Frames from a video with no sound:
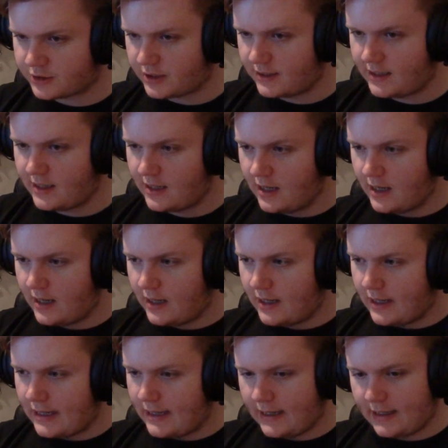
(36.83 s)
She
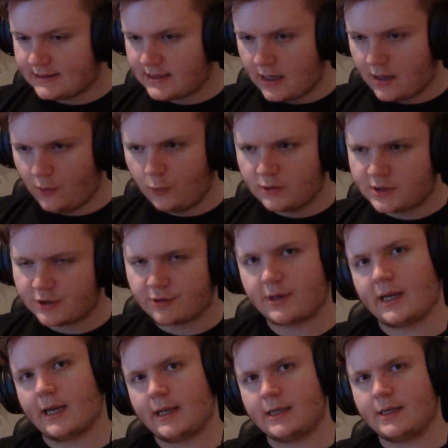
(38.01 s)
is like
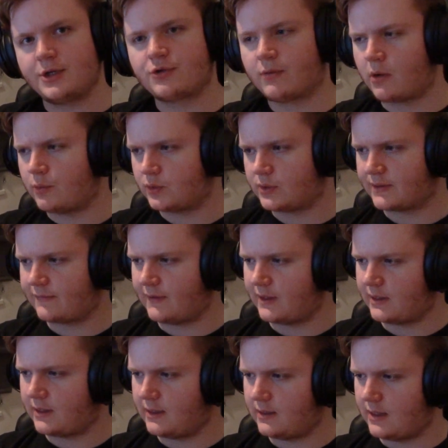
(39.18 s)
altering it in each role to
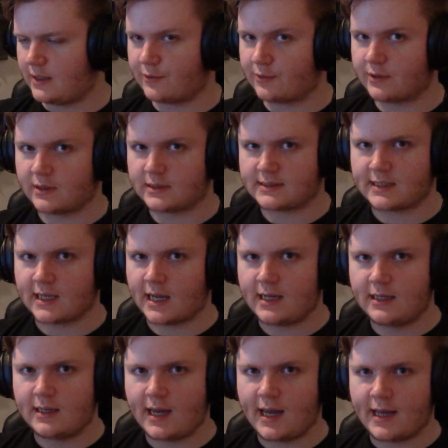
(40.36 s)
fit the era that it's set
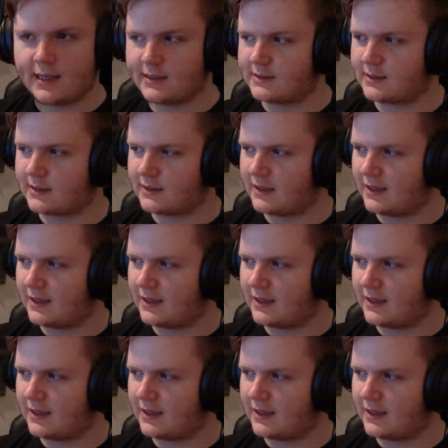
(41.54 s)
in, and